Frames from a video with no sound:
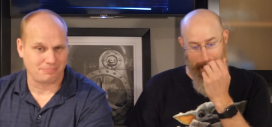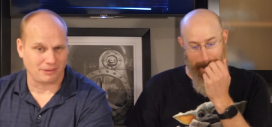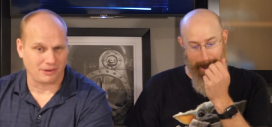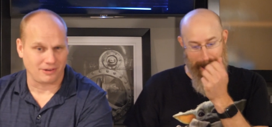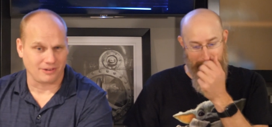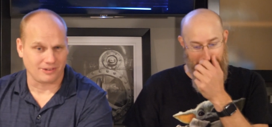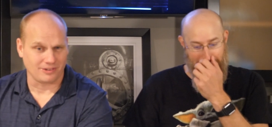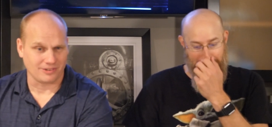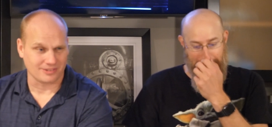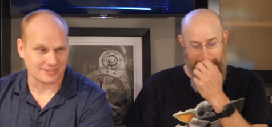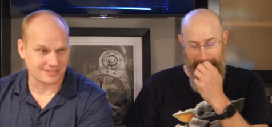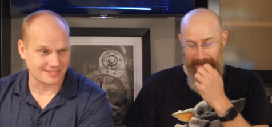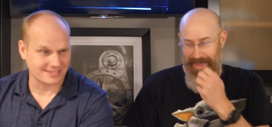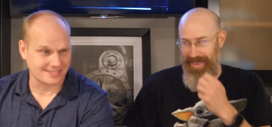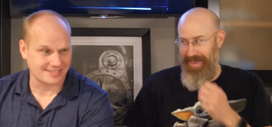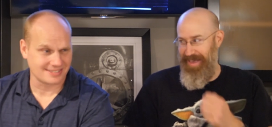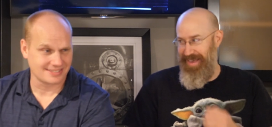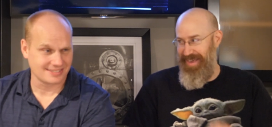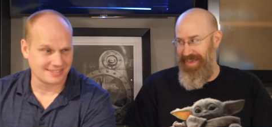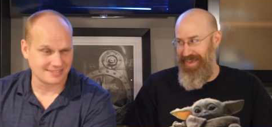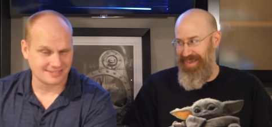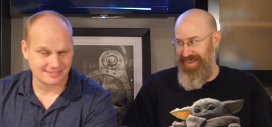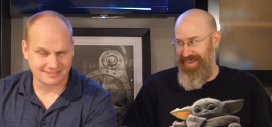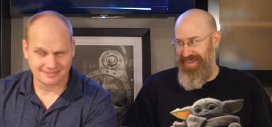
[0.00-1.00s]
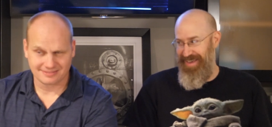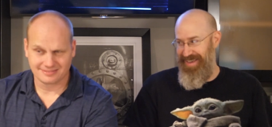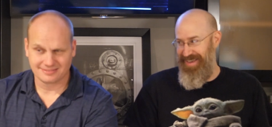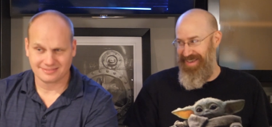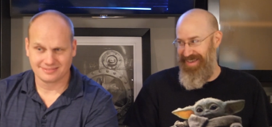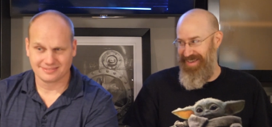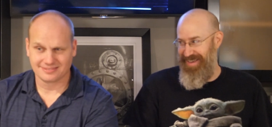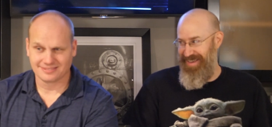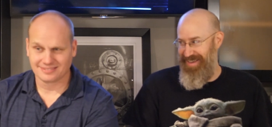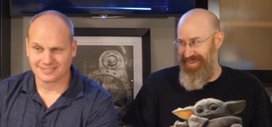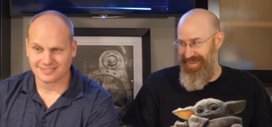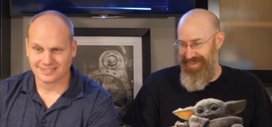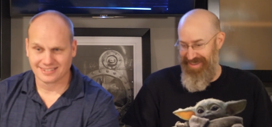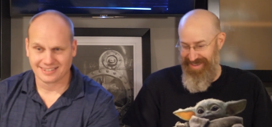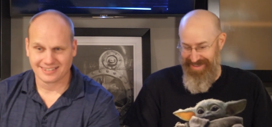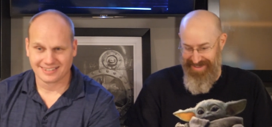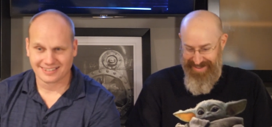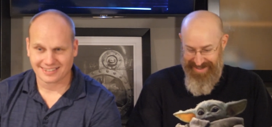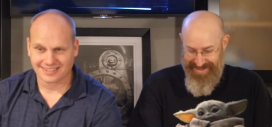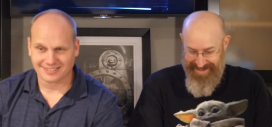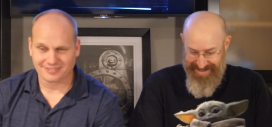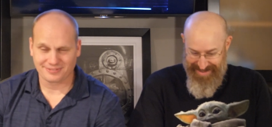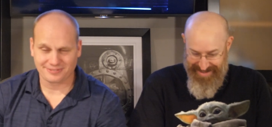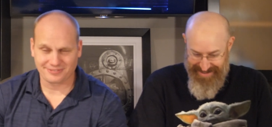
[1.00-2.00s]
Speaker 1: balls.
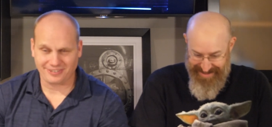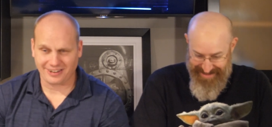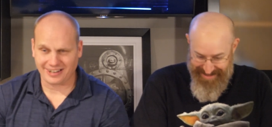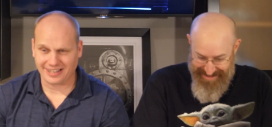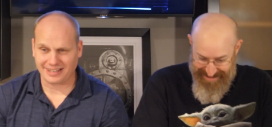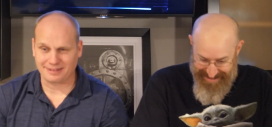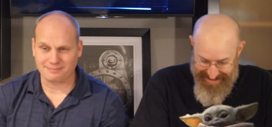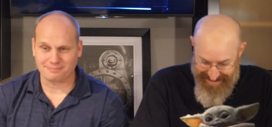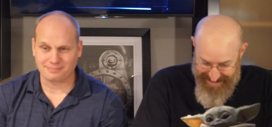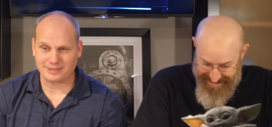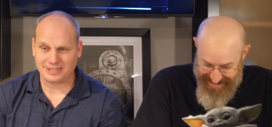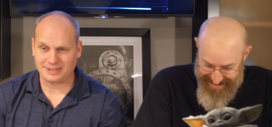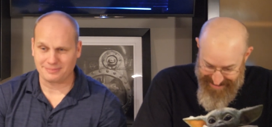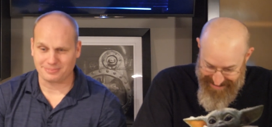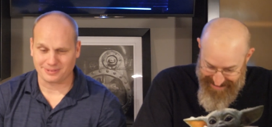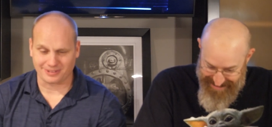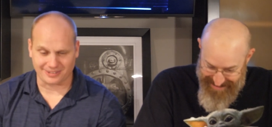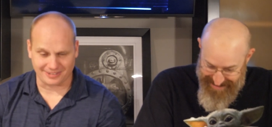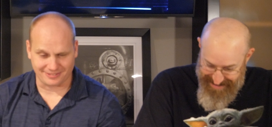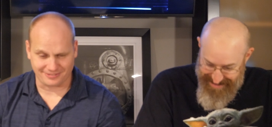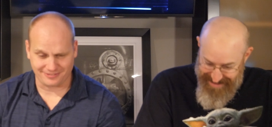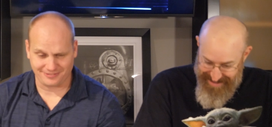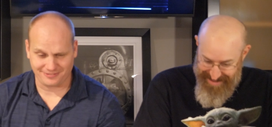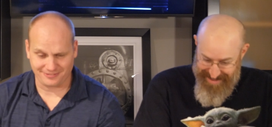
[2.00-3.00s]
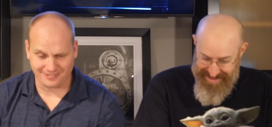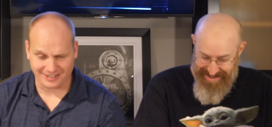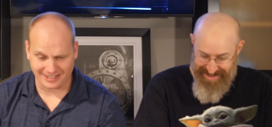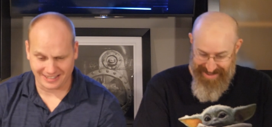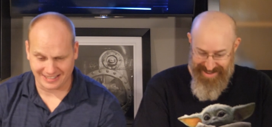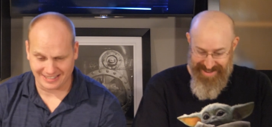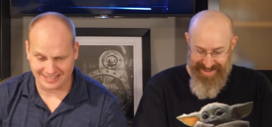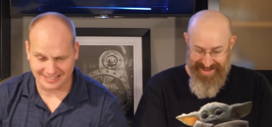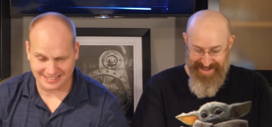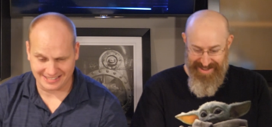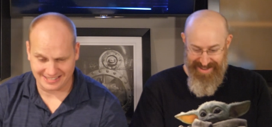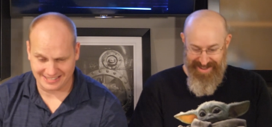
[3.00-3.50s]
Fucking people are fucking